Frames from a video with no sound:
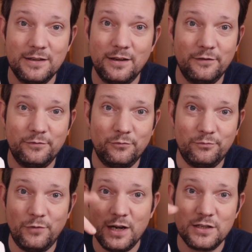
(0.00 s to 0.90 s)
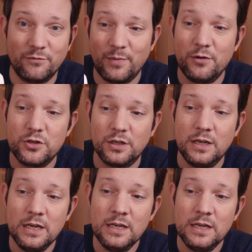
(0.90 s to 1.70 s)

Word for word: uh, range of motion.